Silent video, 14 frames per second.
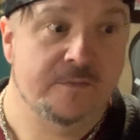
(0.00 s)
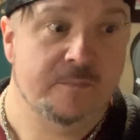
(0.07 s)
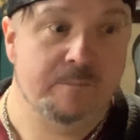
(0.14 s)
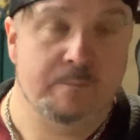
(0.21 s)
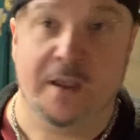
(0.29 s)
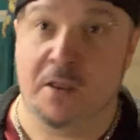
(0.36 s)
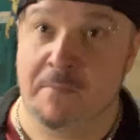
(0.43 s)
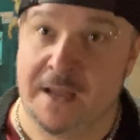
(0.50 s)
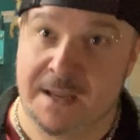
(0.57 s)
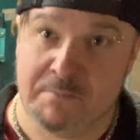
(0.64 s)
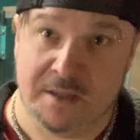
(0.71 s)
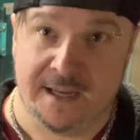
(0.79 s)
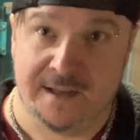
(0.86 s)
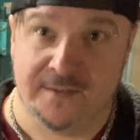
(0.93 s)
Belmont
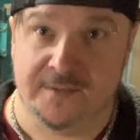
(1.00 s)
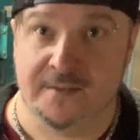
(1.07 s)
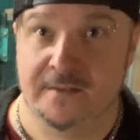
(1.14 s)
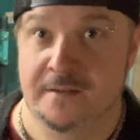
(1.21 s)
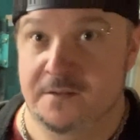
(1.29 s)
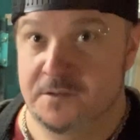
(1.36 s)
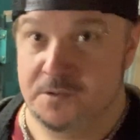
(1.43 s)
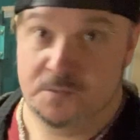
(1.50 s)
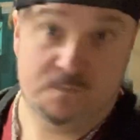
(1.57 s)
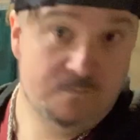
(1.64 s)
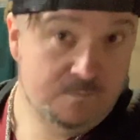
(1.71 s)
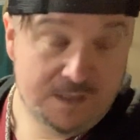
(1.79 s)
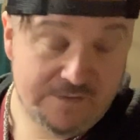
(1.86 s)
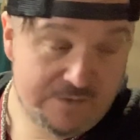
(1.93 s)
Blades.
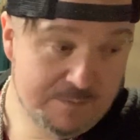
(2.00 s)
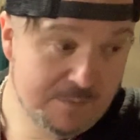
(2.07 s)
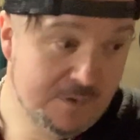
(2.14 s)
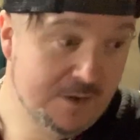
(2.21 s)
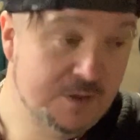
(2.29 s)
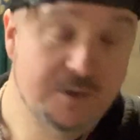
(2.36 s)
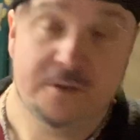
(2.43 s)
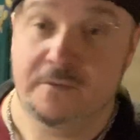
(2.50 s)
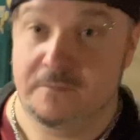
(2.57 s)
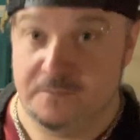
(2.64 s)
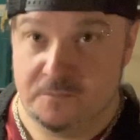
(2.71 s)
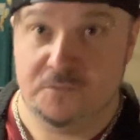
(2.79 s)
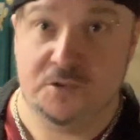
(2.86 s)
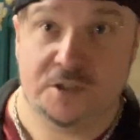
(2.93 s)

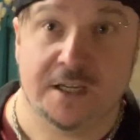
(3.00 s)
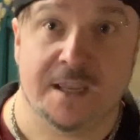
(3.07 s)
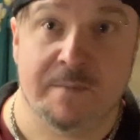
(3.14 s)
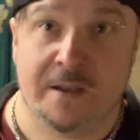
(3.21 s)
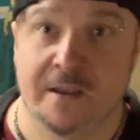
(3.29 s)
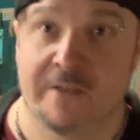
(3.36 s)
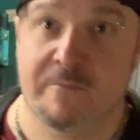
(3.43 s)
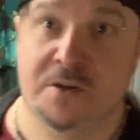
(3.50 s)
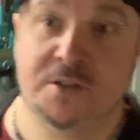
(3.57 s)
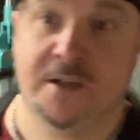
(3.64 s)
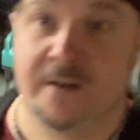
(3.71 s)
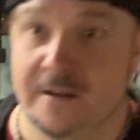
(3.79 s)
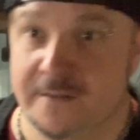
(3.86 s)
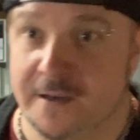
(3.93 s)
Check him out, give him a
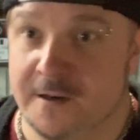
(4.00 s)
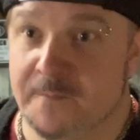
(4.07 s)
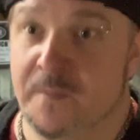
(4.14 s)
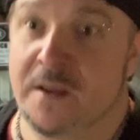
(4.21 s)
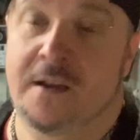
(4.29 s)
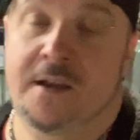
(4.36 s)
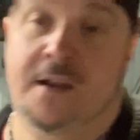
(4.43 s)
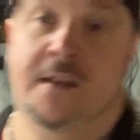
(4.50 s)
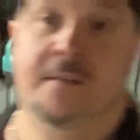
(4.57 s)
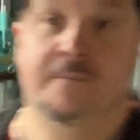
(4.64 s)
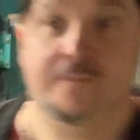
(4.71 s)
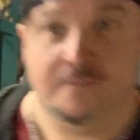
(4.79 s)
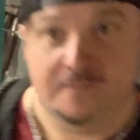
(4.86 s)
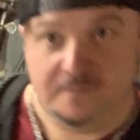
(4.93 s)
shout out there.
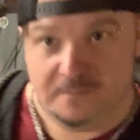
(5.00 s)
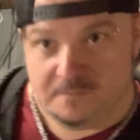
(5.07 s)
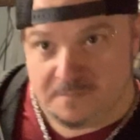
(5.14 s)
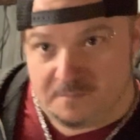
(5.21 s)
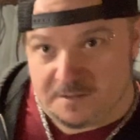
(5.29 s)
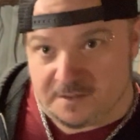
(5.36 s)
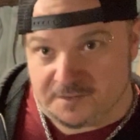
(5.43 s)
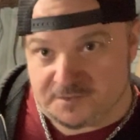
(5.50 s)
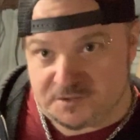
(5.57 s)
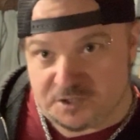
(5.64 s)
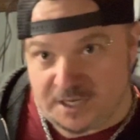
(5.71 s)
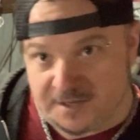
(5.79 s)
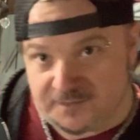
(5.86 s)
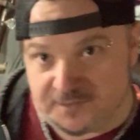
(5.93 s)
And he does
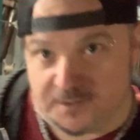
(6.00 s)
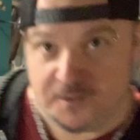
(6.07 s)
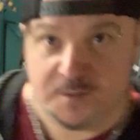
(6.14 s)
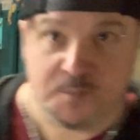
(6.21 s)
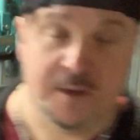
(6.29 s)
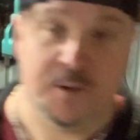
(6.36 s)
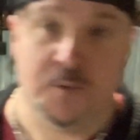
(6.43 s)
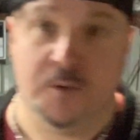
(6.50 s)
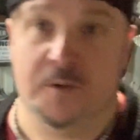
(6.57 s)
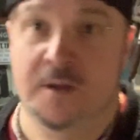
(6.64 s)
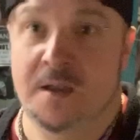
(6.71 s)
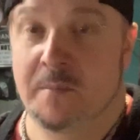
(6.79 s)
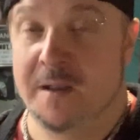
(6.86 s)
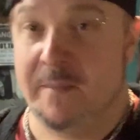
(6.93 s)
chains too, it's pretty cool.
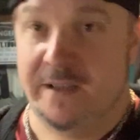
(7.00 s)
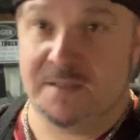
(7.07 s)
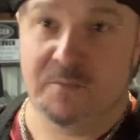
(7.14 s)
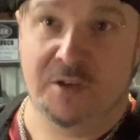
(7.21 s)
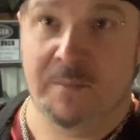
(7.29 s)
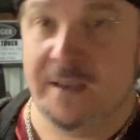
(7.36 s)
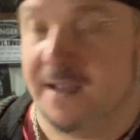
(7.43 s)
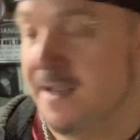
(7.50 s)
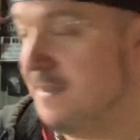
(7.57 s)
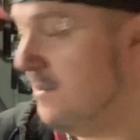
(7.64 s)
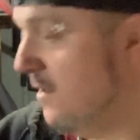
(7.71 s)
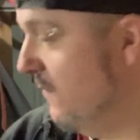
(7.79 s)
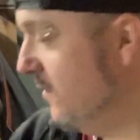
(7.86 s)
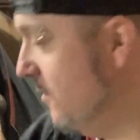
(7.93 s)
He makes some really badass knives too.